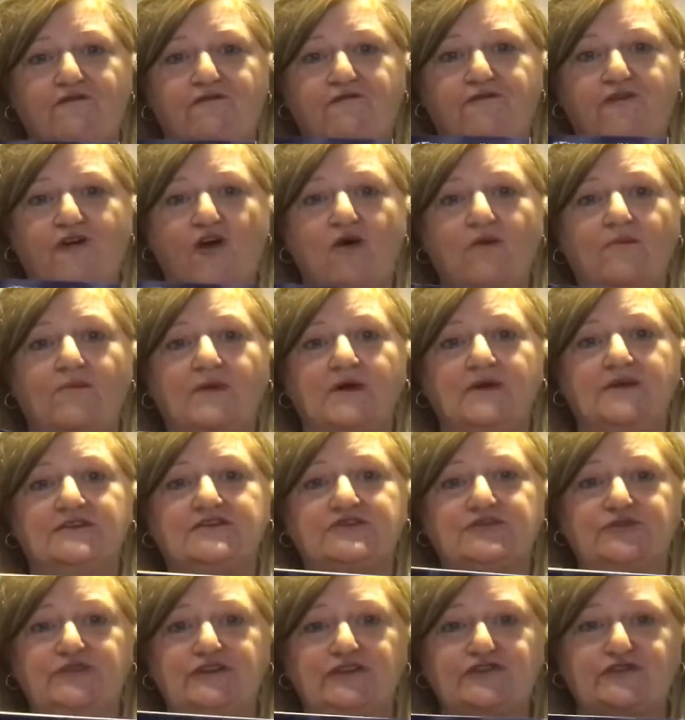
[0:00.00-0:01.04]
from
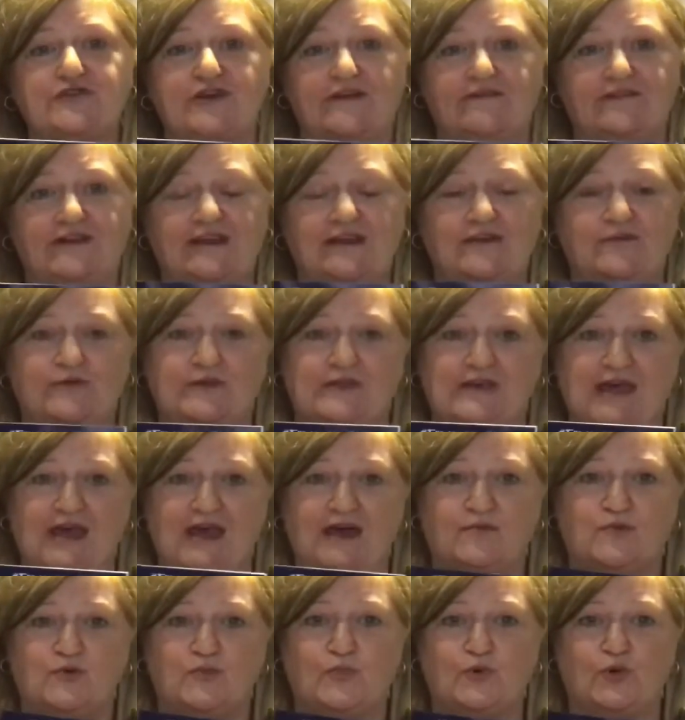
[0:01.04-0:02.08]
doing Travelling with
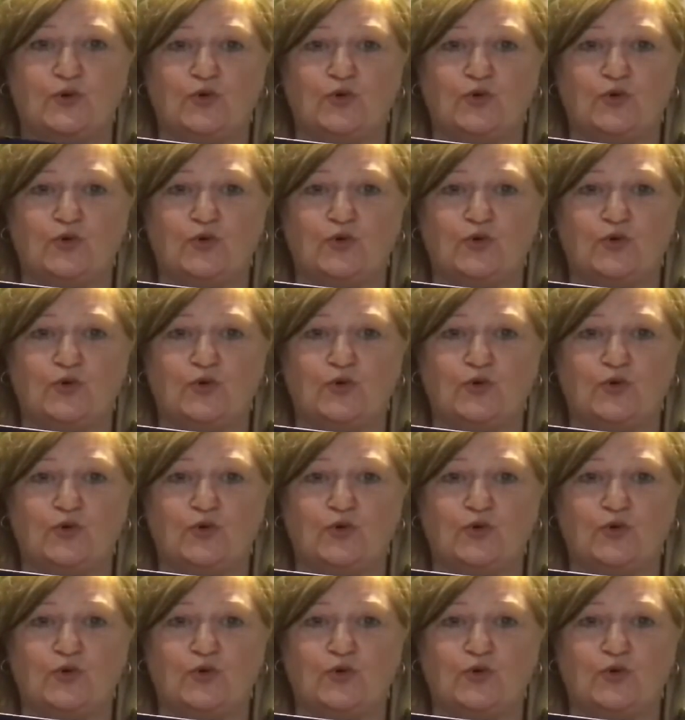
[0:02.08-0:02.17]
Cardboard